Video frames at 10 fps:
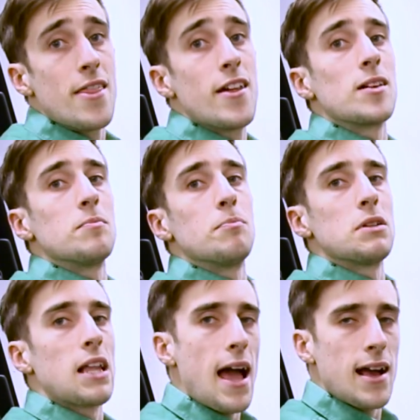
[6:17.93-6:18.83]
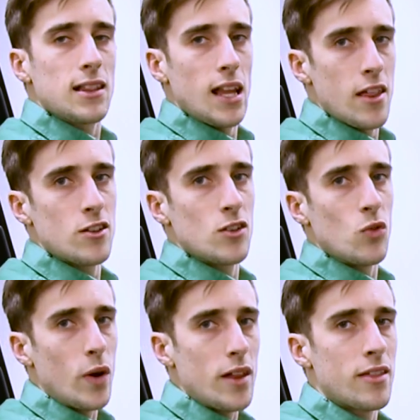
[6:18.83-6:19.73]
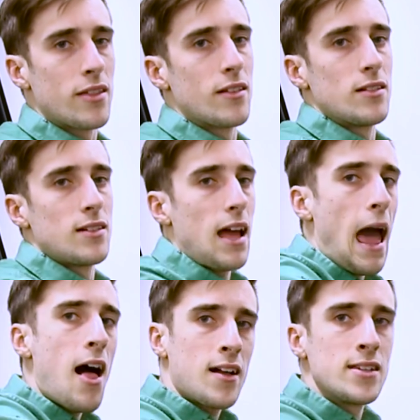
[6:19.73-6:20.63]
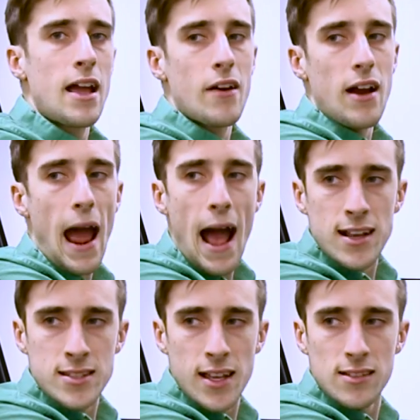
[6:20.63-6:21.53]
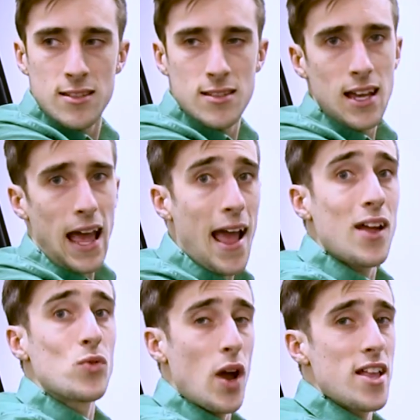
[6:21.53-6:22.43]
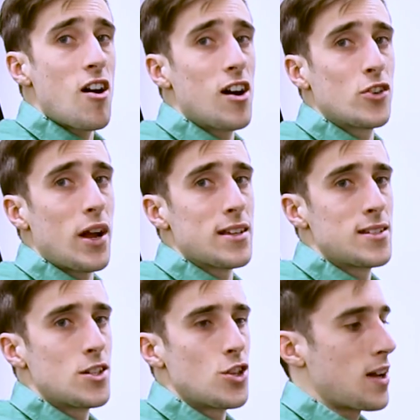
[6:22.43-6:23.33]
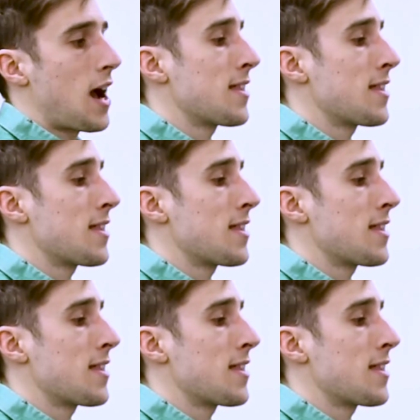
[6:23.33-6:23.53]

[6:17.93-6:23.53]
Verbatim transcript: They're black leather with Alcantara accents and red contrast stitching.